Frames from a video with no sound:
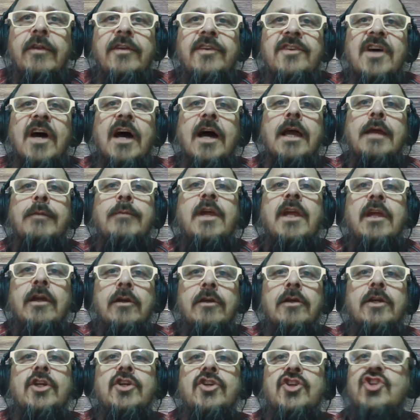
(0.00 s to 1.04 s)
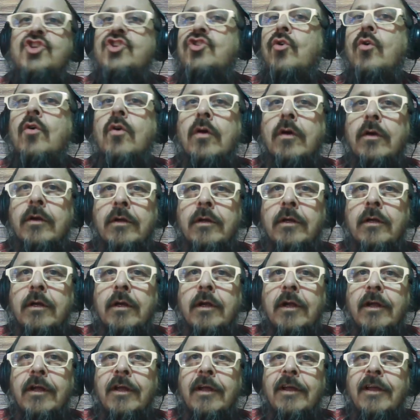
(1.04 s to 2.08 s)
Time here is short,
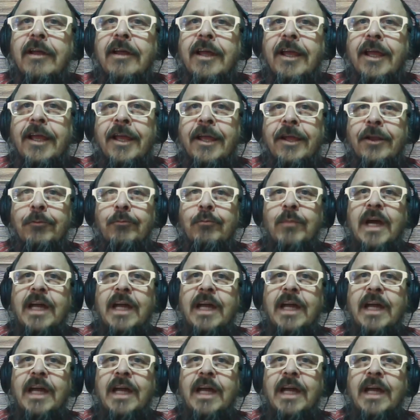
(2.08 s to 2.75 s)
and